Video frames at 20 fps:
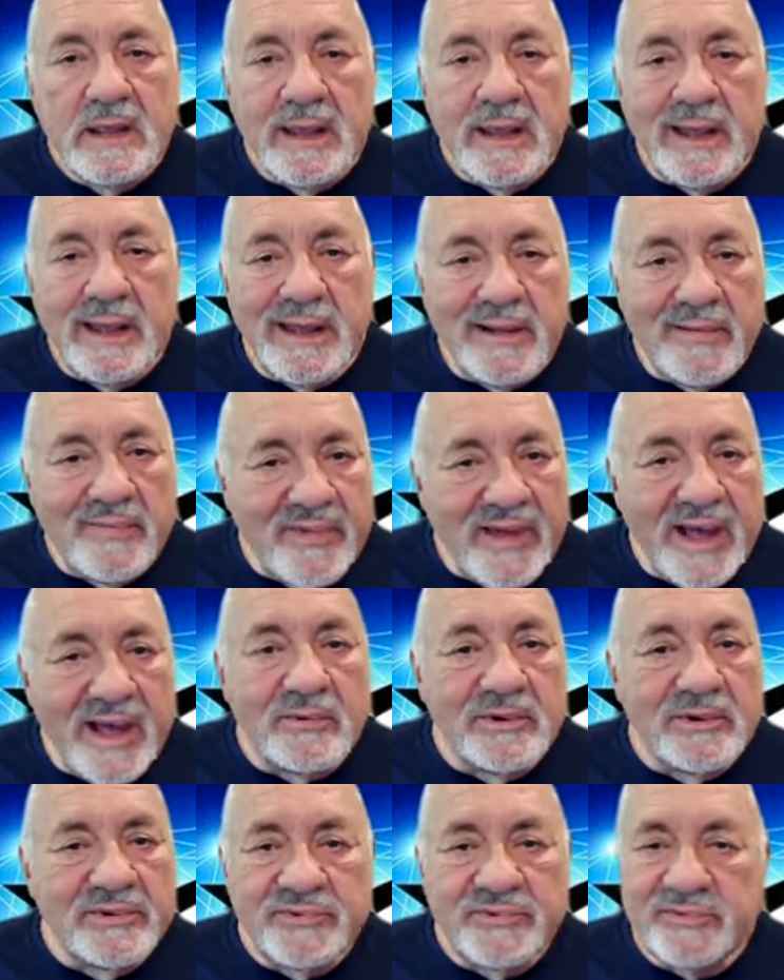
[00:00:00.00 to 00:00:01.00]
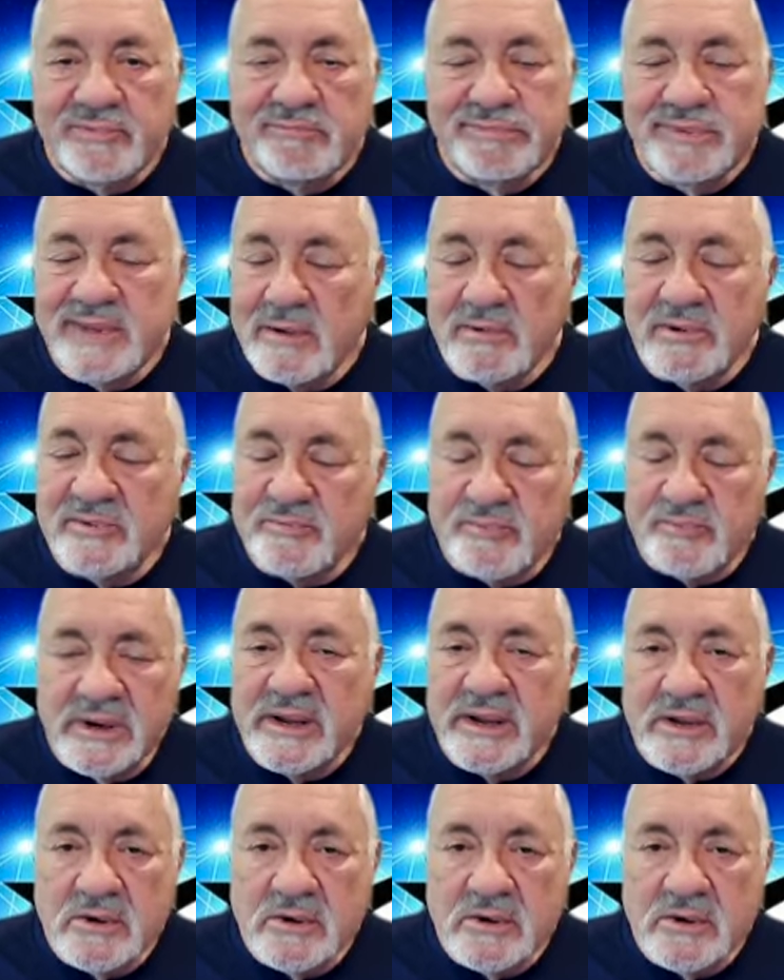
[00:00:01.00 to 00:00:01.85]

And that was pretty